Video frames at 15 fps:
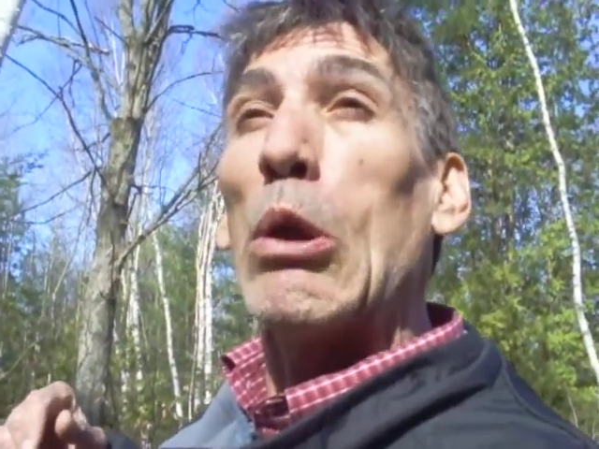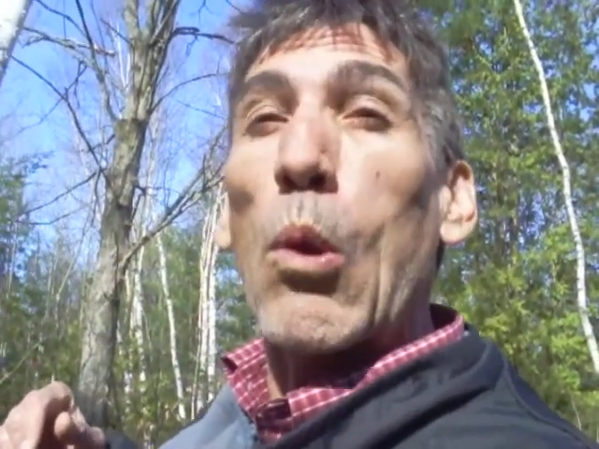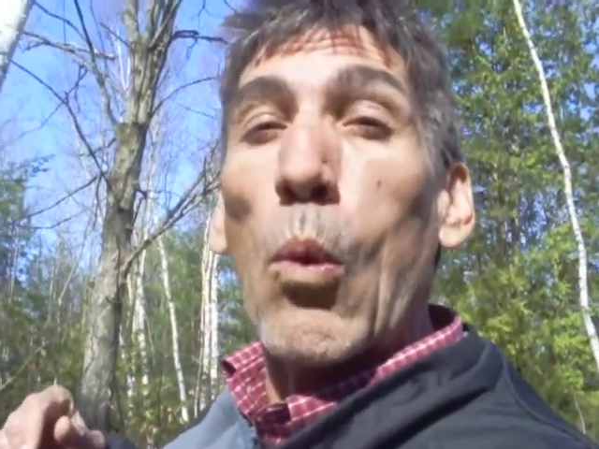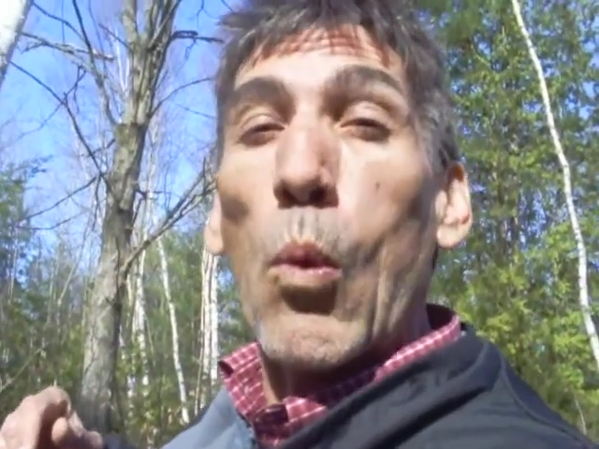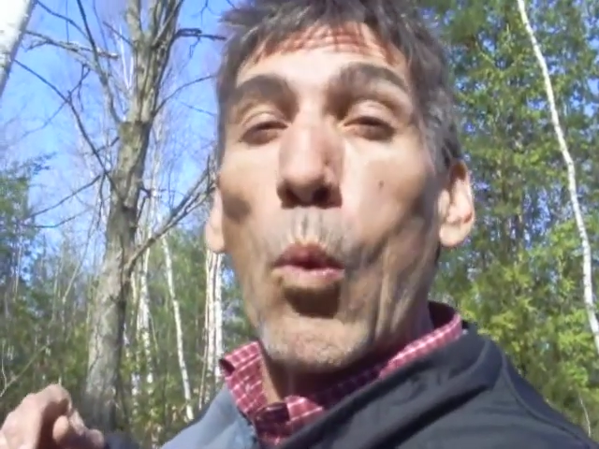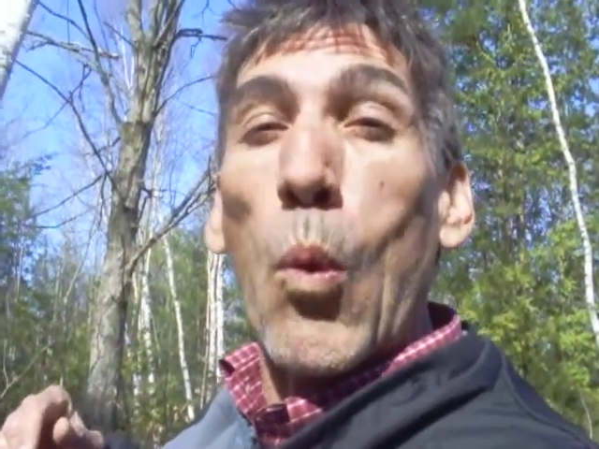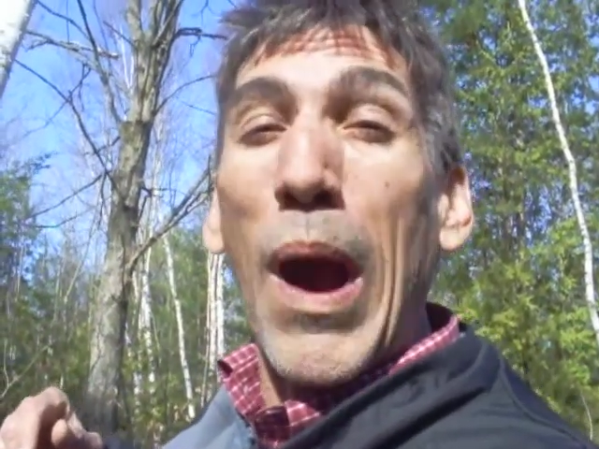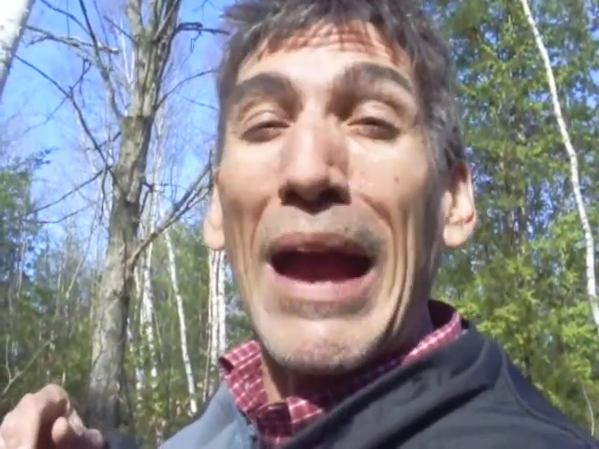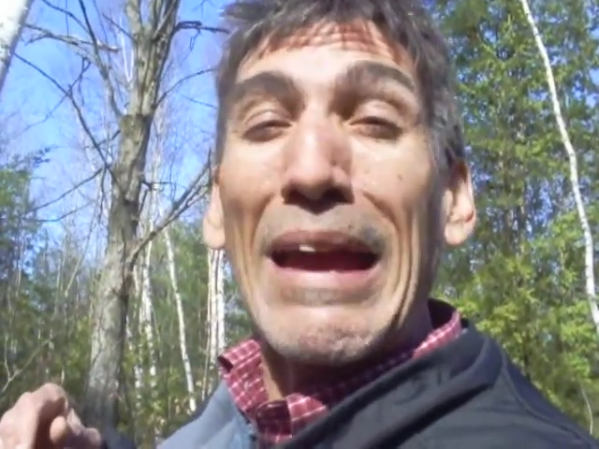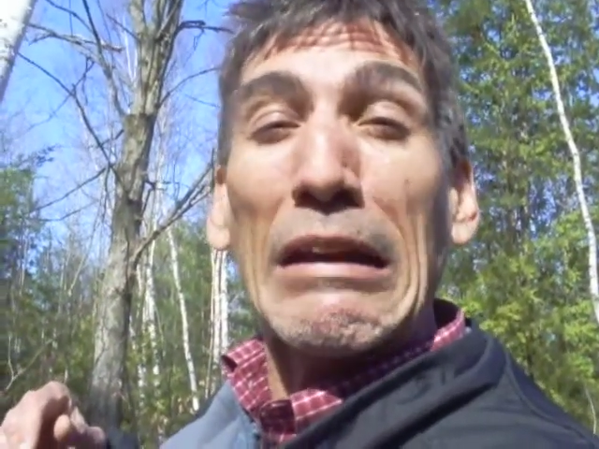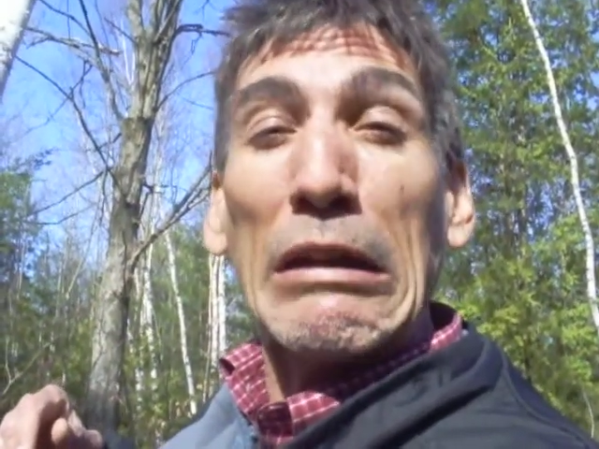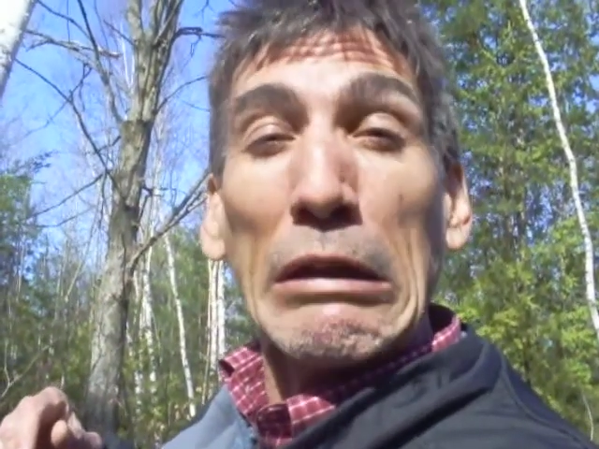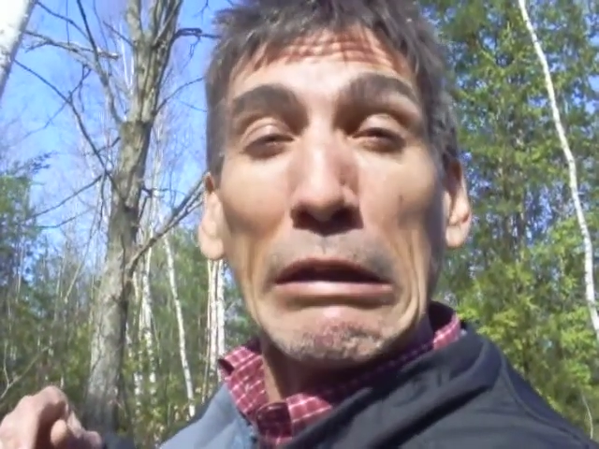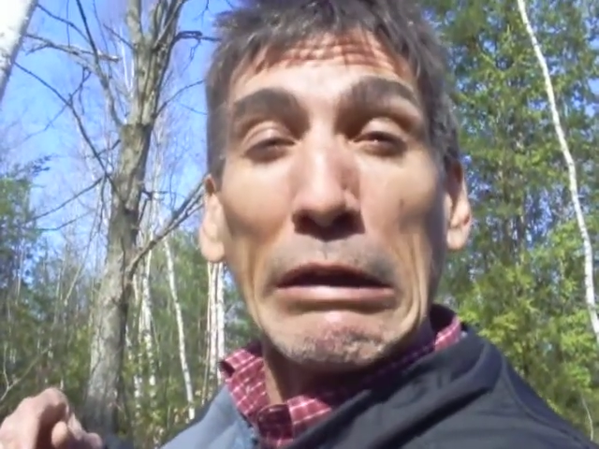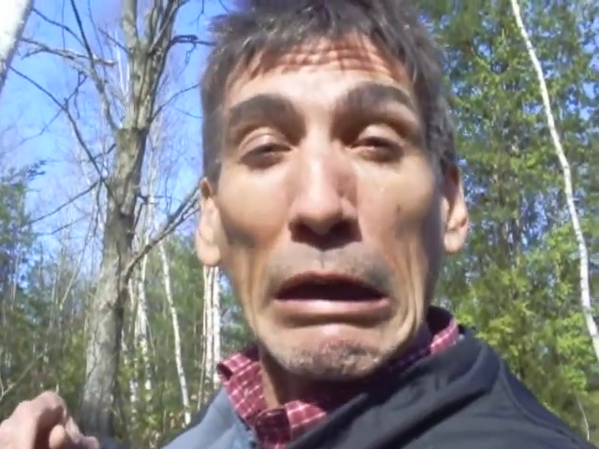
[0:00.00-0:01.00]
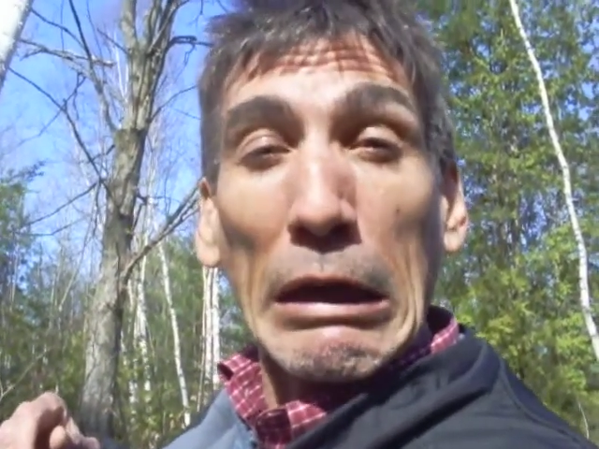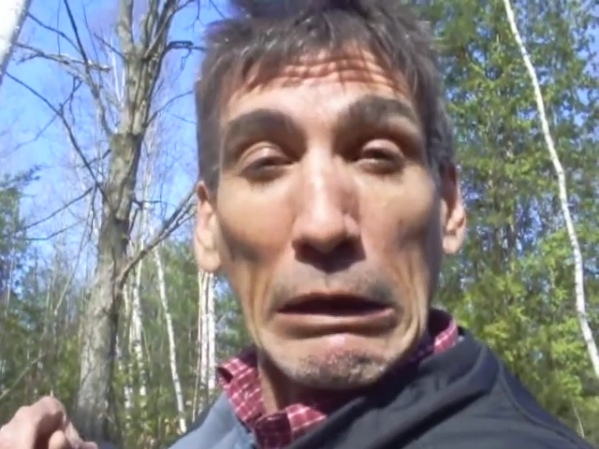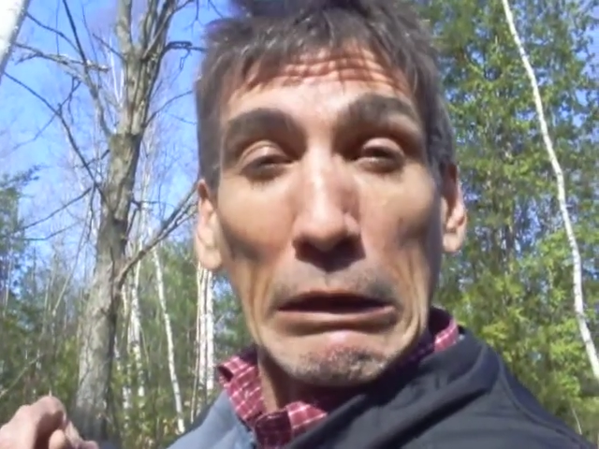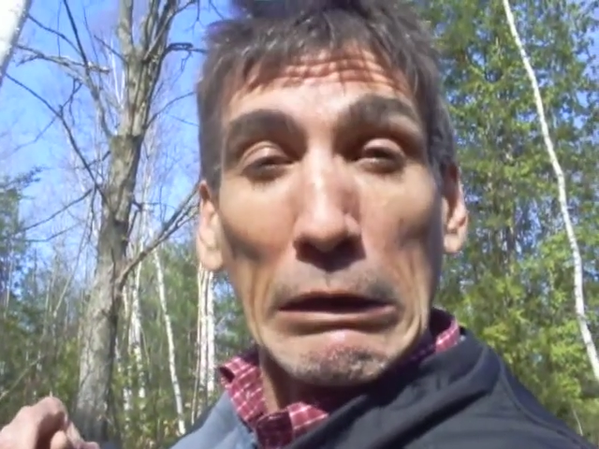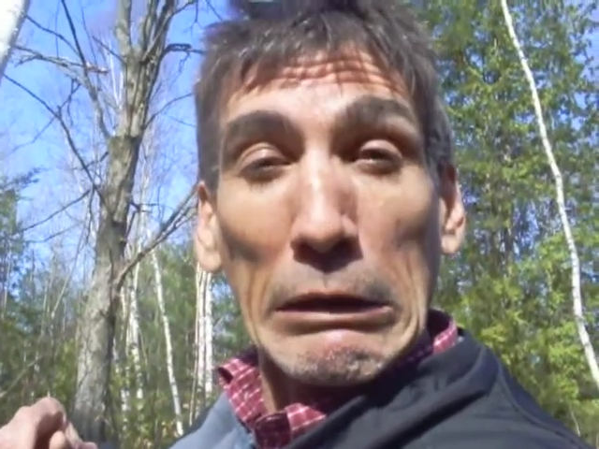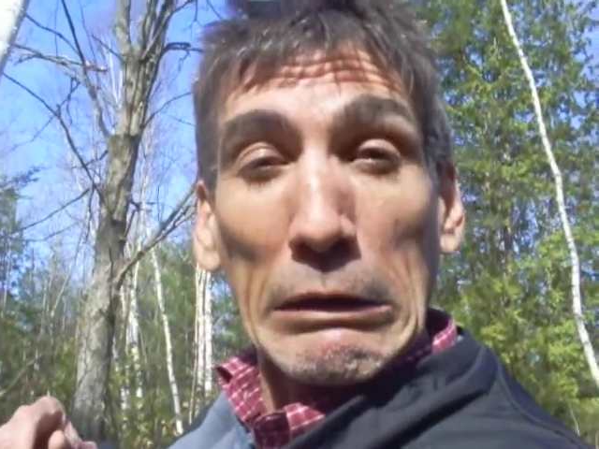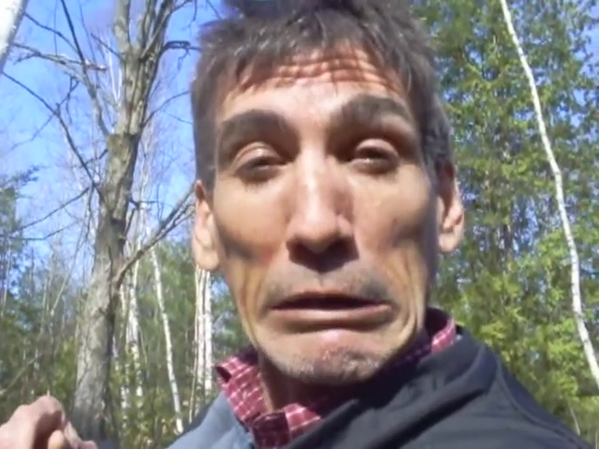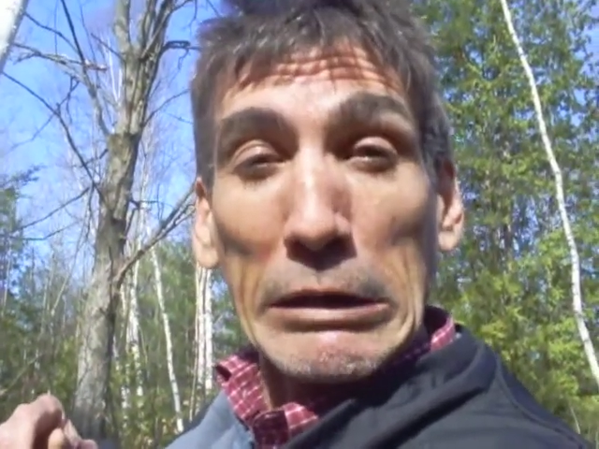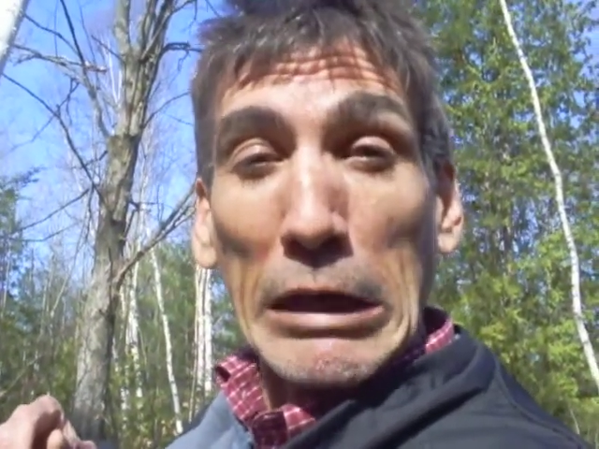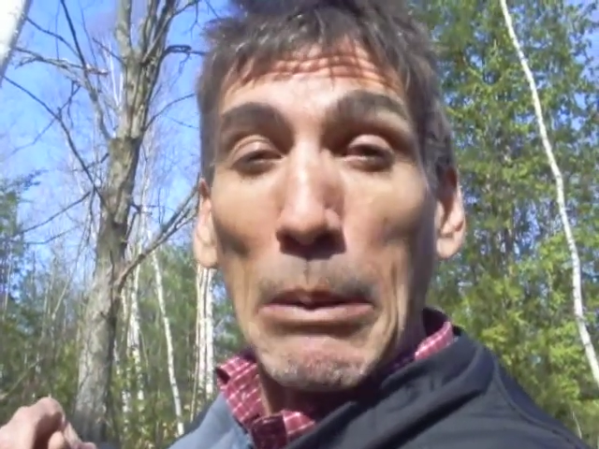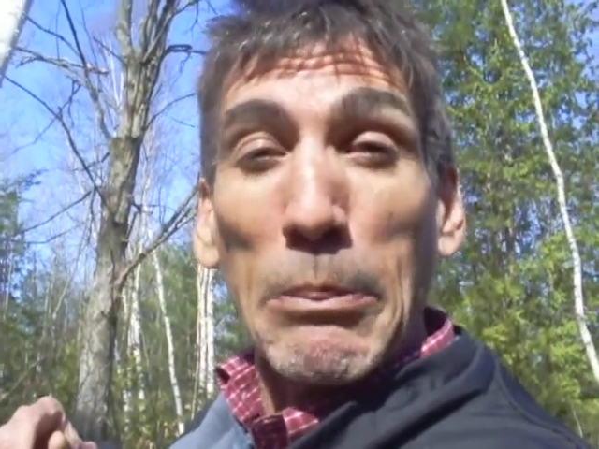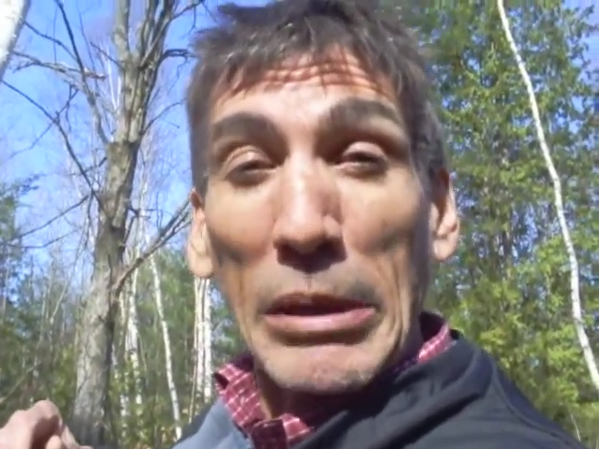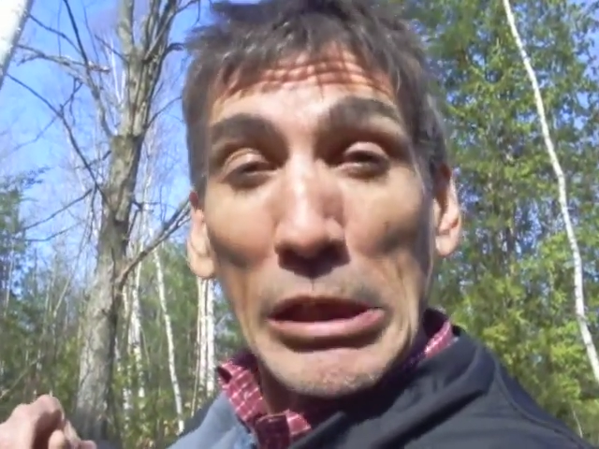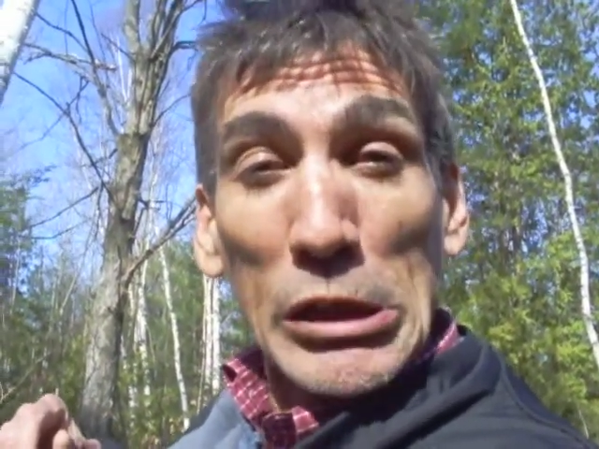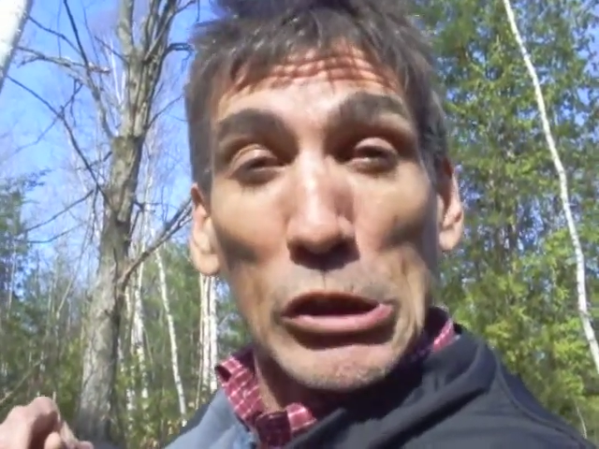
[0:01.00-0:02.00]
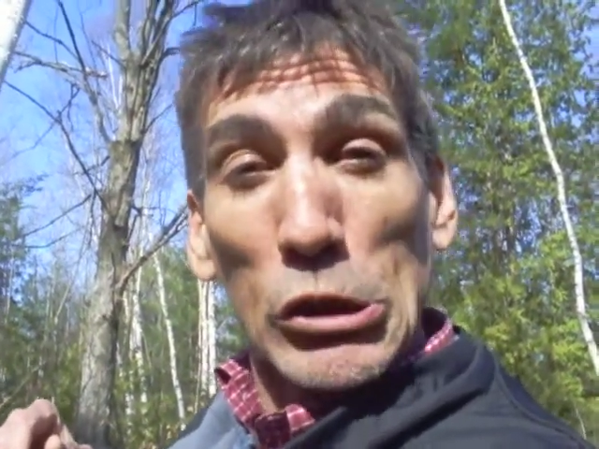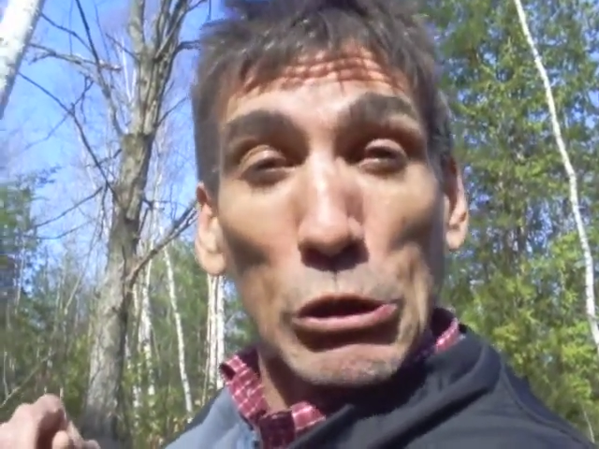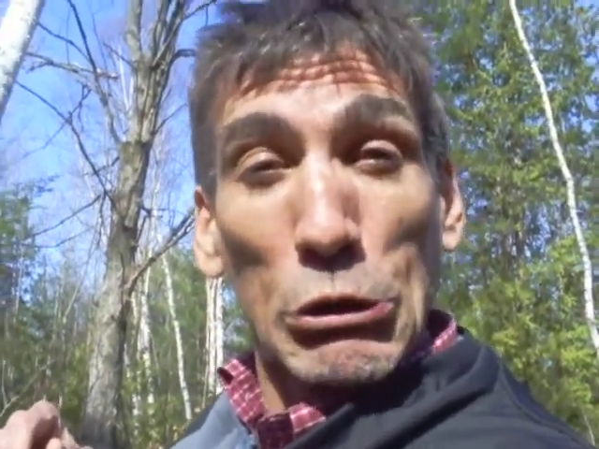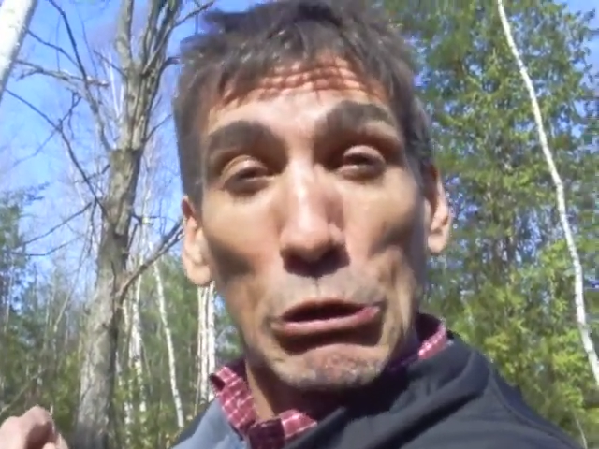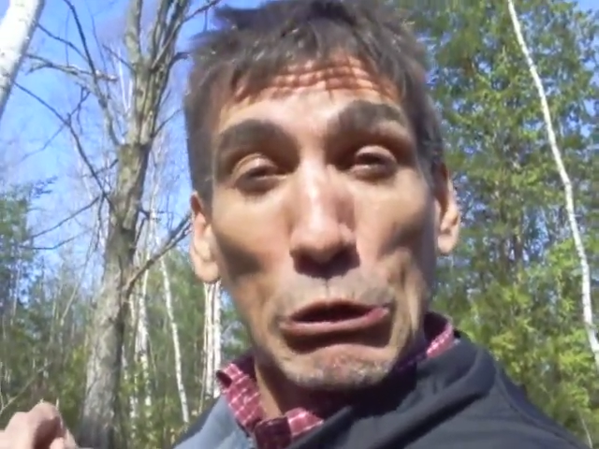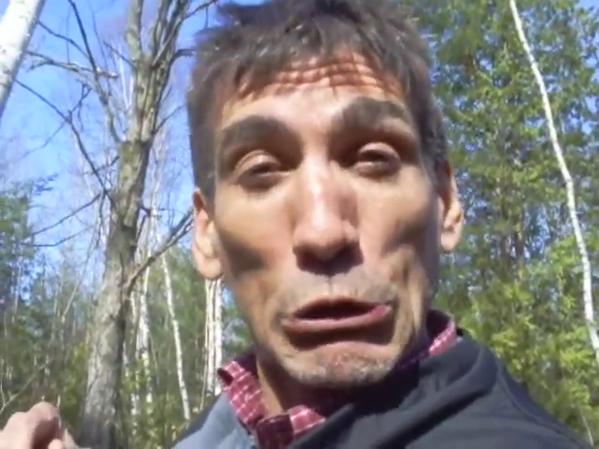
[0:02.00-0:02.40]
wild da beast.